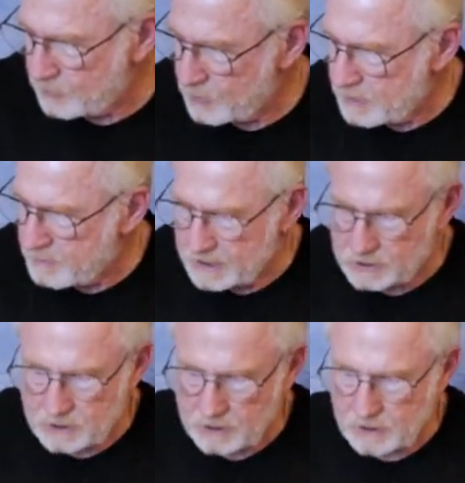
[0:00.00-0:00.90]
we want to make
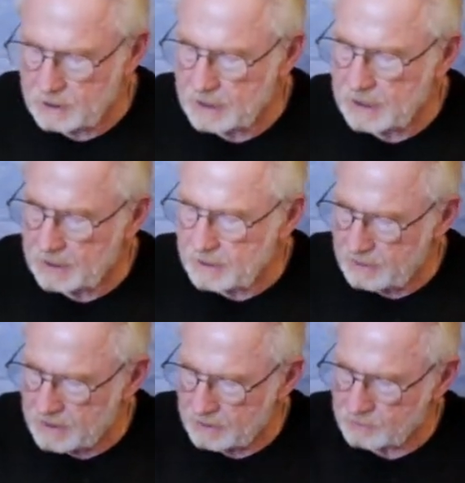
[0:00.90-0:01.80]
sure
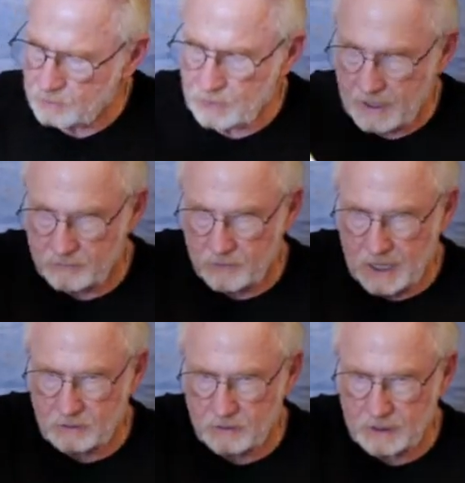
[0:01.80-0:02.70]
that we have the
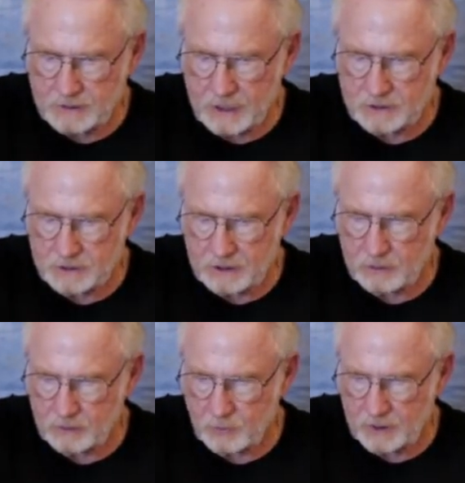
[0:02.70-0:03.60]
right orientation
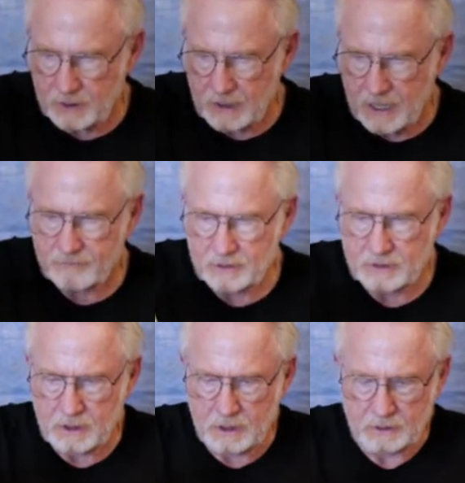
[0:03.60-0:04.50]
and we have it
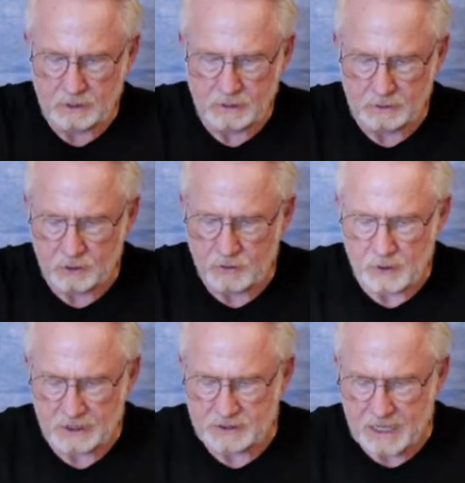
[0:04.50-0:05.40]
the
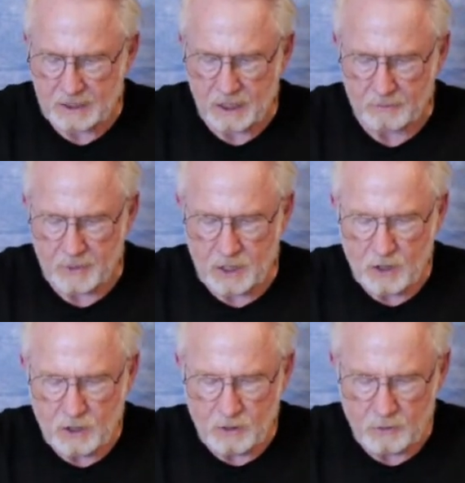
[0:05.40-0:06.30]
correct side up.
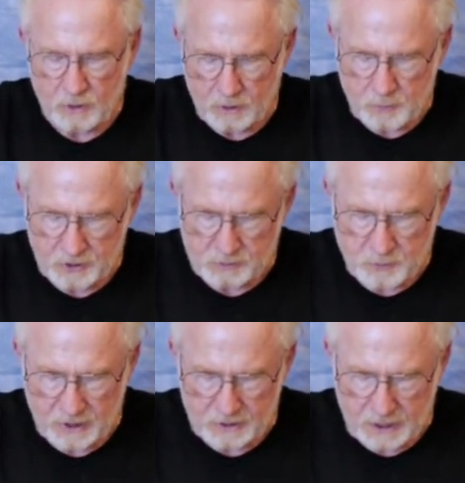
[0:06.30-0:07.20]
We're going to put the
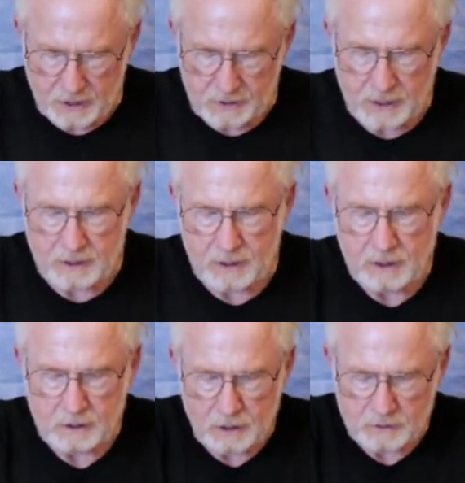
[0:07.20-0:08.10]
print down,
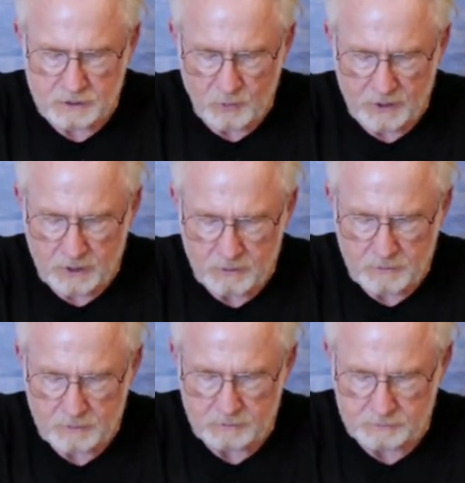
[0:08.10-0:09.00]
close the window,
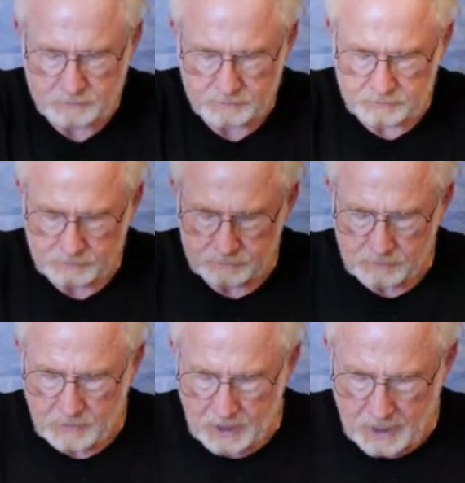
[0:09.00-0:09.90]

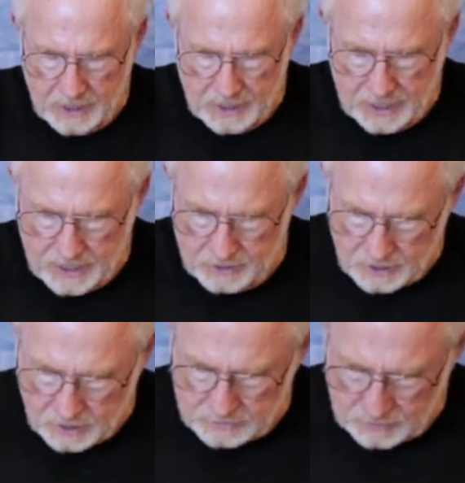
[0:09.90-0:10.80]
and
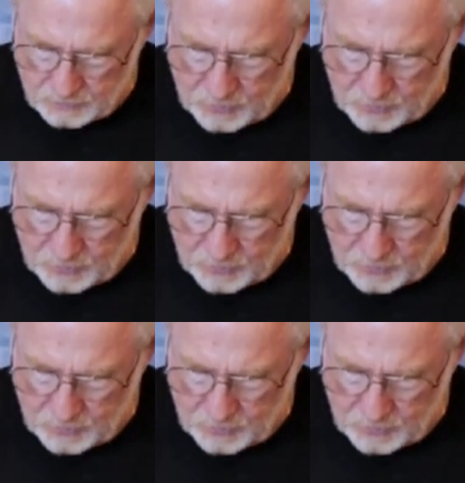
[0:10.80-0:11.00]
we